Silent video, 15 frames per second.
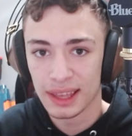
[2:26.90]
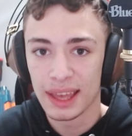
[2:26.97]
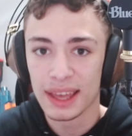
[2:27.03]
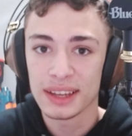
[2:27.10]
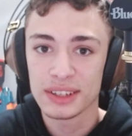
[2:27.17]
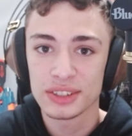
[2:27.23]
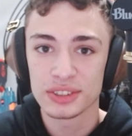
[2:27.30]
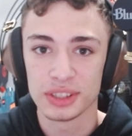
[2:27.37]

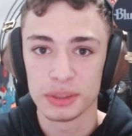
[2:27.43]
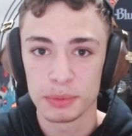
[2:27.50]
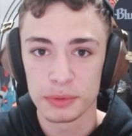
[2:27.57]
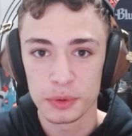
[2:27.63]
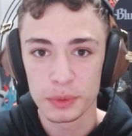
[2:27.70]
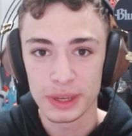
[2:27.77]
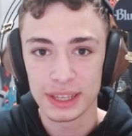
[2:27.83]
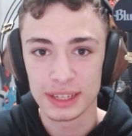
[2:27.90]
Actually,
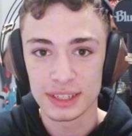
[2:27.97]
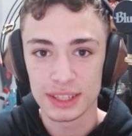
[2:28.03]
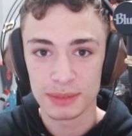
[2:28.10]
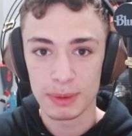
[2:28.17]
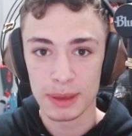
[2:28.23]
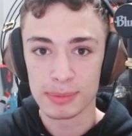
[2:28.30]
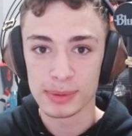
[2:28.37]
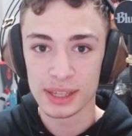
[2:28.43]
before we get into the
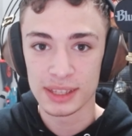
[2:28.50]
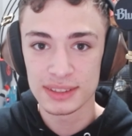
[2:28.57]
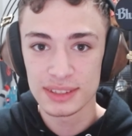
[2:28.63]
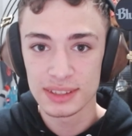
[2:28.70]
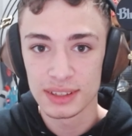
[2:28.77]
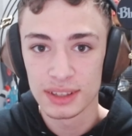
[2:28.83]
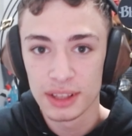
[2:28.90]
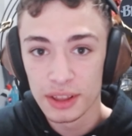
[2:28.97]

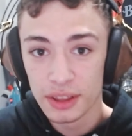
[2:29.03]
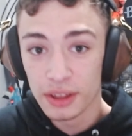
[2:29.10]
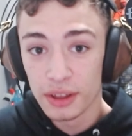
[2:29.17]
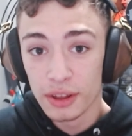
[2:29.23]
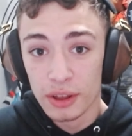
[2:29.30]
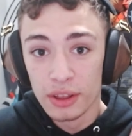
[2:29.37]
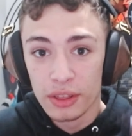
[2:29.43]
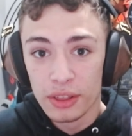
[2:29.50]
Beyblades,
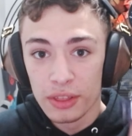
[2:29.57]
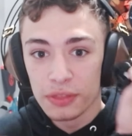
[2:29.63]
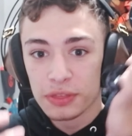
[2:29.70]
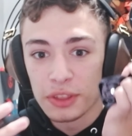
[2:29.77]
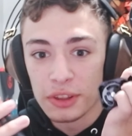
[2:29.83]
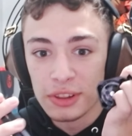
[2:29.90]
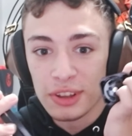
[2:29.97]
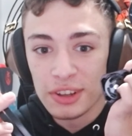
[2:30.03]

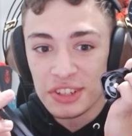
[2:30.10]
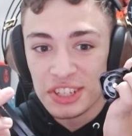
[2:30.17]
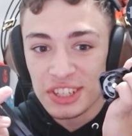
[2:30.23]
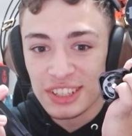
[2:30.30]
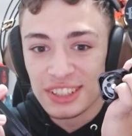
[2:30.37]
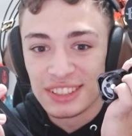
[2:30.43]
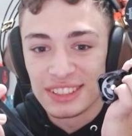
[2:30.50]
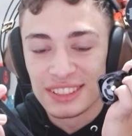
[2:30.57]
the
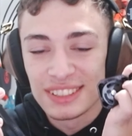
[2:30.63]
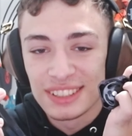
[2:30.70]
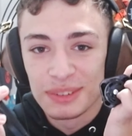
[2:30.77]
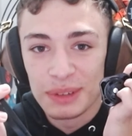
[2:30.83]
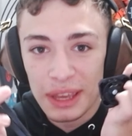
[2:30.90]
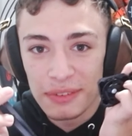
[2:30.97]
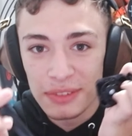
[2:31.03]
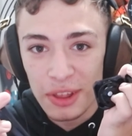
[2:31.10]
launchers!
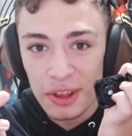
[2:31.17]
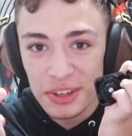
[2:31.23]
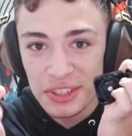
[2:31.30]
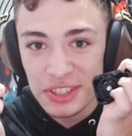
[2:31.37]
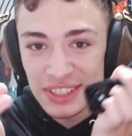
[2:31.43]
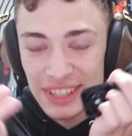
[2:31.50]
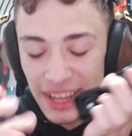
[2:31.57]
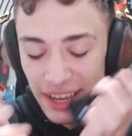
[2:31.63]
We have
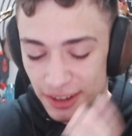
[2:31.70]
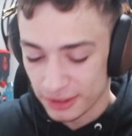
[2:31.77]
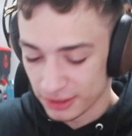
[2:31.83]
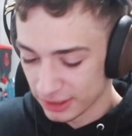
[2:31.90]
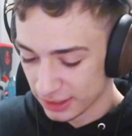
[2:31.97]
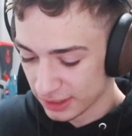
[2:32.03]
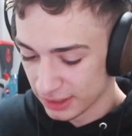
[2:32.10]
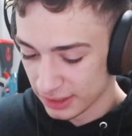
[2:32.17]
launchers now.
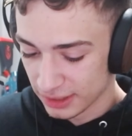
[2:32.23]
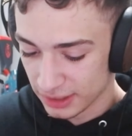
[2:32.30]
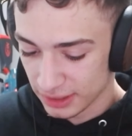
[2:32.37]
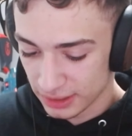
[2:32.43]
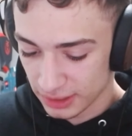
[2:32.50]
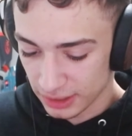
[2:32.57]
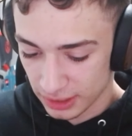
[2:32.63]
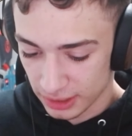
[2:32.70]

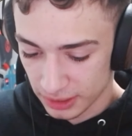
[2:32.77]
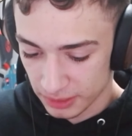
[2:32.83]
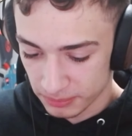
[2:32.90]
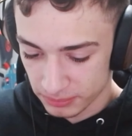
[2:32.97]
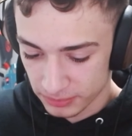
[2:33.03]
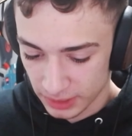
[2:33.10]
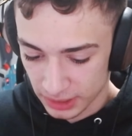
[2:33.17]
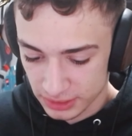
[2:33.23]

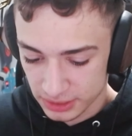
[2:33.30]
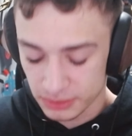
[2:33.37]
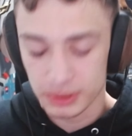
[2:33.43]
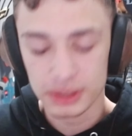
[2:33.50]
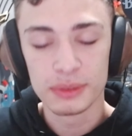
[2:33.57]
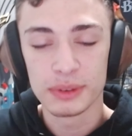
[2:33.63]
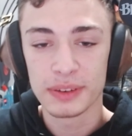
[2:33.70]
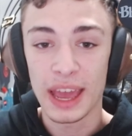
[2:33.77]
Actually,
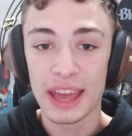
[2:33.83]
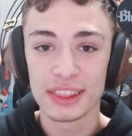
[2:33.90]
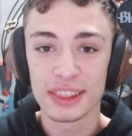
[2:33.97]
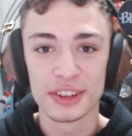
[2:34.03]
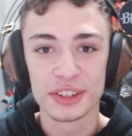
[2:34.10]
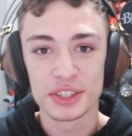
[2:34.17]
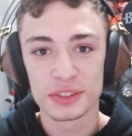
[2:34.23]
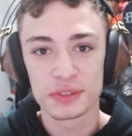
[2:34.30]
we've had
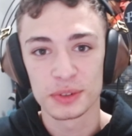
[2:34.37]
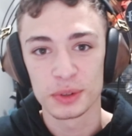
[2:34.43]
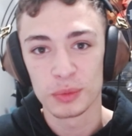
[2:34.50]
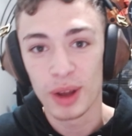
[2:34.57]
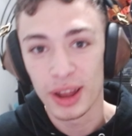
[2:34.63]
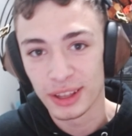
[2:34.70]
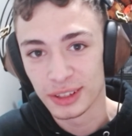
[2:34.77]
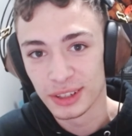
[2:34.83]
launchers for a
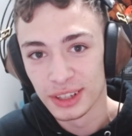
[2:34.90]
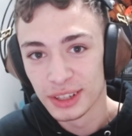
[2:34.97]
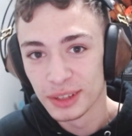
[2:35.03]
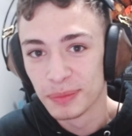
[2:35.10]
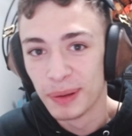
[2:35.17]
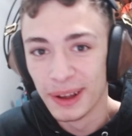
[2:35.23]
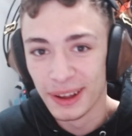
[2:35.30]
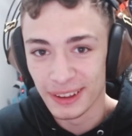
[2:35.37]
while,
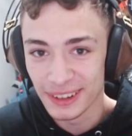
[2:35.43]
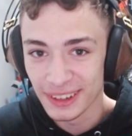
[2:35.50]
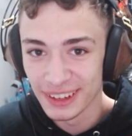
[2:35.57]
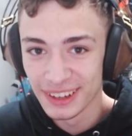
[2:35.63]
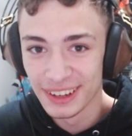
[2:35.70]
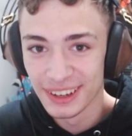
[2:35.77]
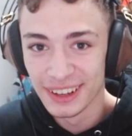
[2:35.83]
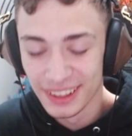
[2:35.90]

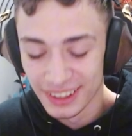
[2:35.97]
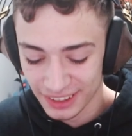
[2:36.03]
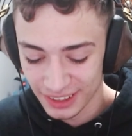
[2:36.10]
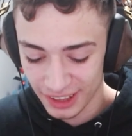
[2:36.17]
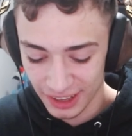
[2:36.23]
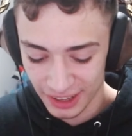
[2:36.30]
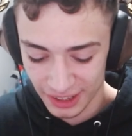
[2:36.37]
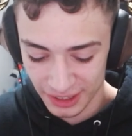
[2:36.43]
but
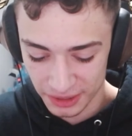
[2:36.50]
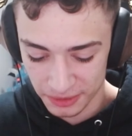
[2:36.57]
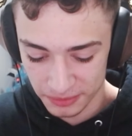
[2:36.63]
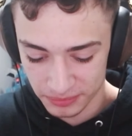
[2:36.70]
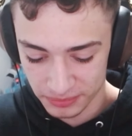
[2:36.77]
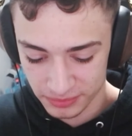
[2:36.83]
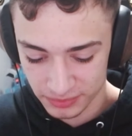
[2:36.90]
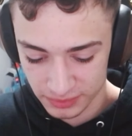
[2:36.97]

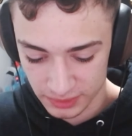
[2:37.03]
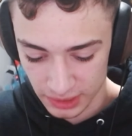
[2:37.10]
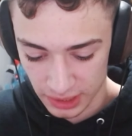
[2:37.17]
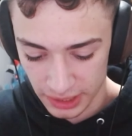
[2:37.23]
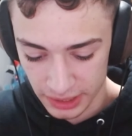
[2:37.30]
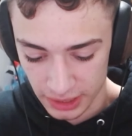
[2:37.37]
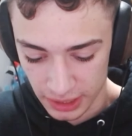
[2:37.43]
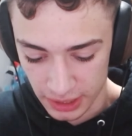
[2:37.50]

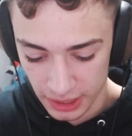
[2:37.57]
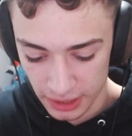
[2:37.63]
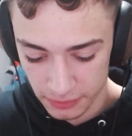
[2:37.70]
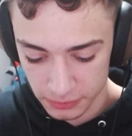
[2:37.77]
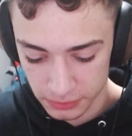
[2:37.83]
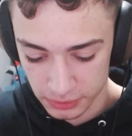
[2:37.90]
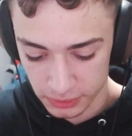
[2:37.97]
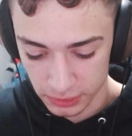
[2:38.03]
I
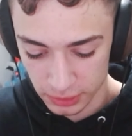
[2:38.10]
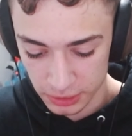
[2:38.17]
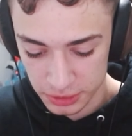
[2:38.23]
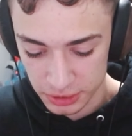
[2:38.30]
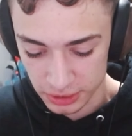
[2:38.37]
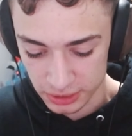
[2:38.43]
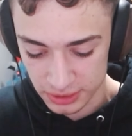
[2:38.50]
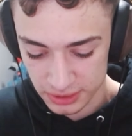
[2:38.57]
have
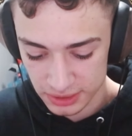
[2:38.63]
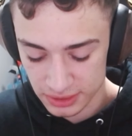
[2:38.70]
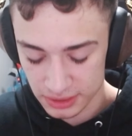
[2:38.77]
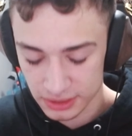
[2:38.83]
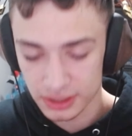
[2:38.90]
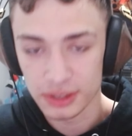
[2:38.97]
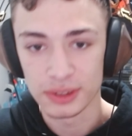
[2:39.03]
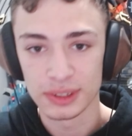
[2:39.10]

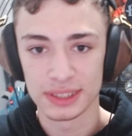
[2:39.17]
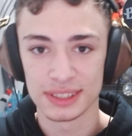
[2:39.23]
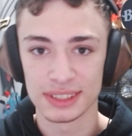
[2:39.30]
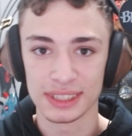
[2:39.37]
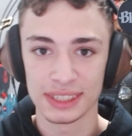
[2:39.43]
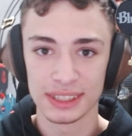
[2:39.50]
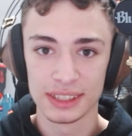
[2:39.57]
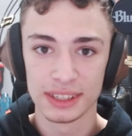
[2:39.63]
launchers
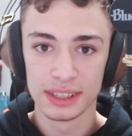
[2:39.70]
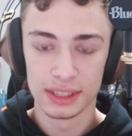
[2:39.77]
currently.